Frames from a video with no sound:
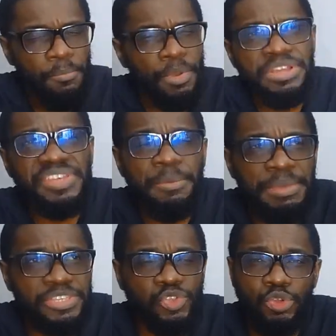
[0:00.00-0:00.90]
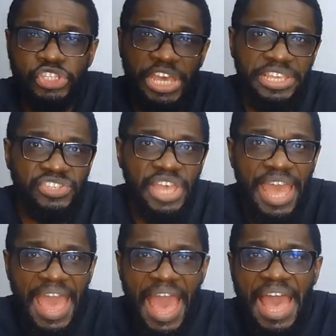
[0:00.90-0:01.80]
Maresca makes no change,
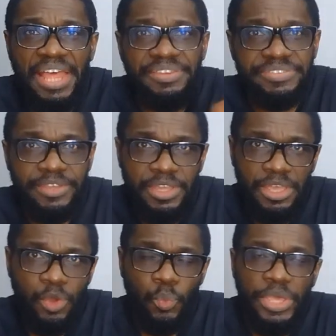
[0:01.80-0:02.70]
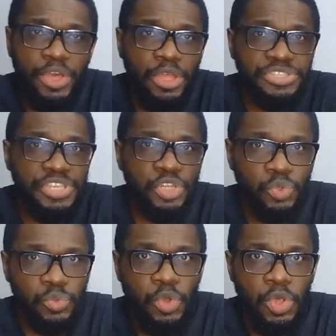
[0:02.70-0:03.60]
and we
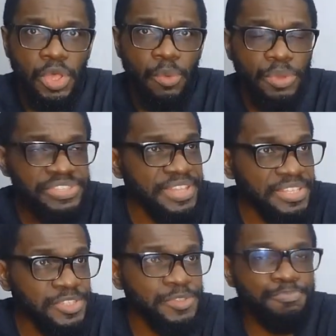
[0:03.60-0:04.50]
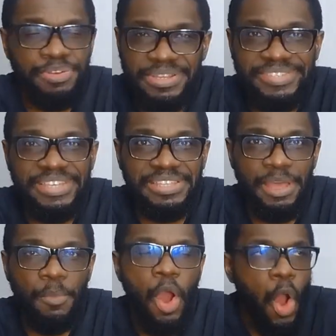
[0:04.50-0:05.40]
continue. We start pressing
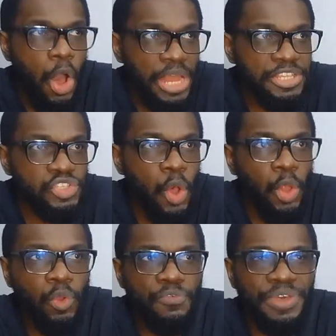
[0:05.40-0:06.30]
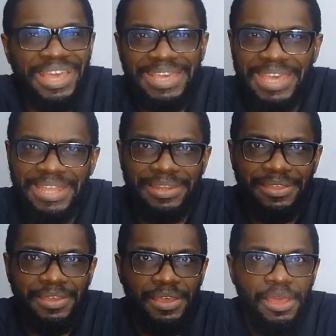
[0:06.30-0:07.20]
them, and it's all over
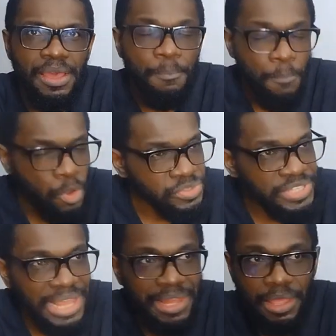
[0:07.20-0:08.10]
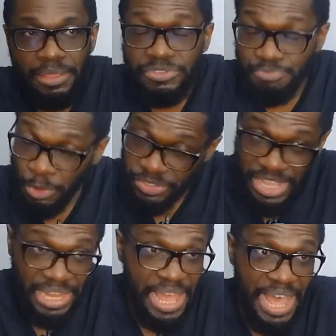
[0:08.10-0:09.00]
again. Mo Salah
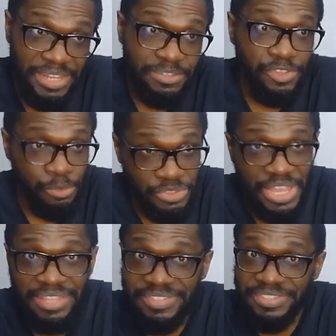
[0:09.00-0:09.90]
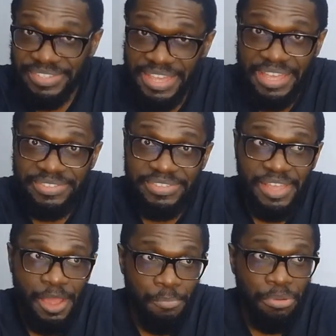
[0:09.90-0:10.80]
had some chances,
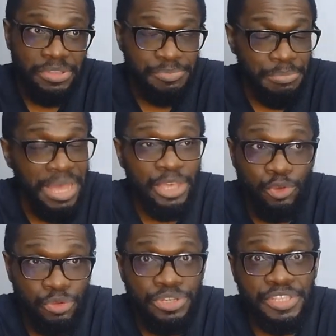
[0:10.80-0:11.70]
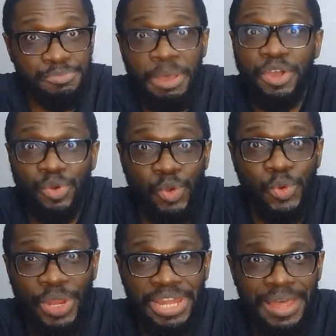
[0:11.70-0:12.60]
yes, but my goodness, Marco
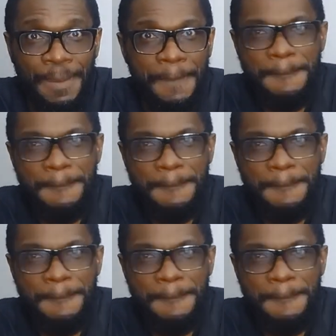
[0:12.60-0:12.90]
Cucurella